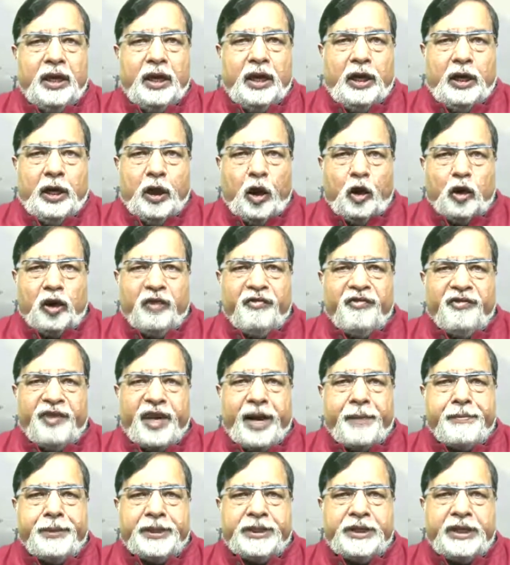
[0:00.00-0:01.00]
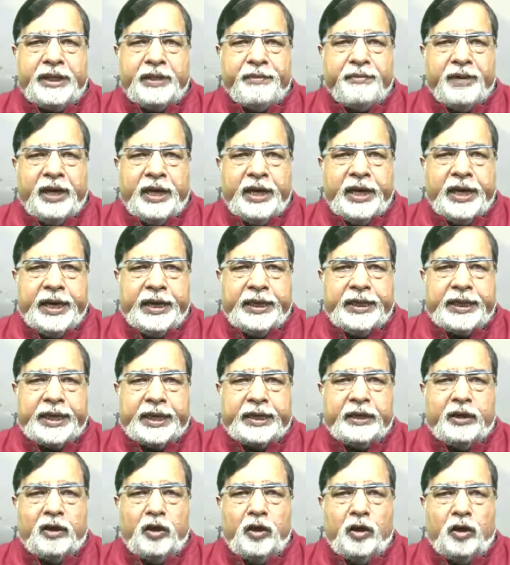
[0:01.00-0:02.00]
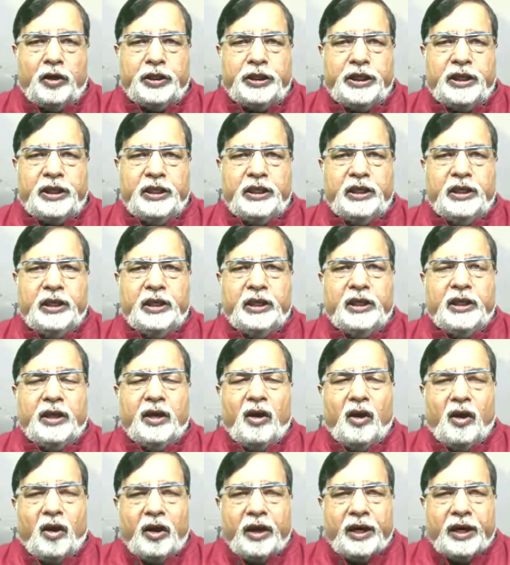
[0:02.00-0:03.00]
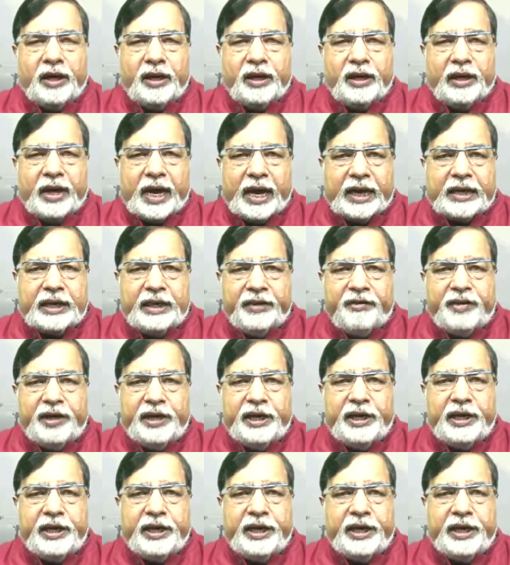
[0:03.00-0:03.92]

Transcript: Lot of capacity building technology or activity